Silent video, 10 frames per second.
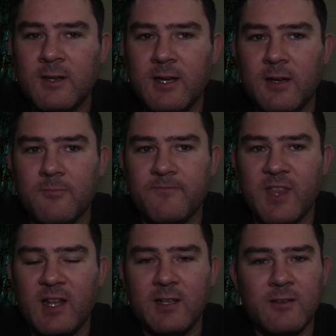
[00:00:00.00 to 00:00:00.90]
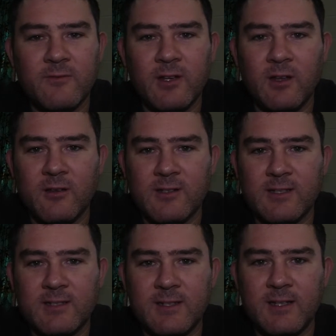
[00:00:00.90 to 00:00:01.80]
Alliant Reloader
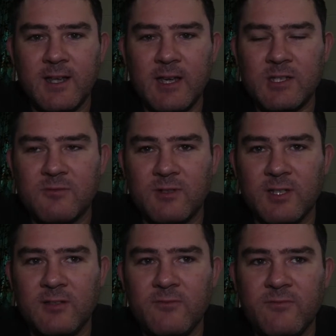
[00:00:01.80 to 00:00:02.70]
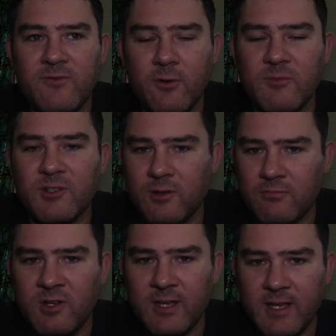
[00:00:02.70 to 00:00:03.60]
16 actually, from the top of
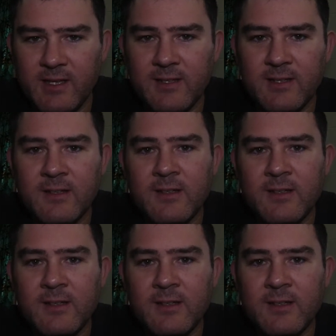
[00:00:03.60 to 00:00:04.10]
my head,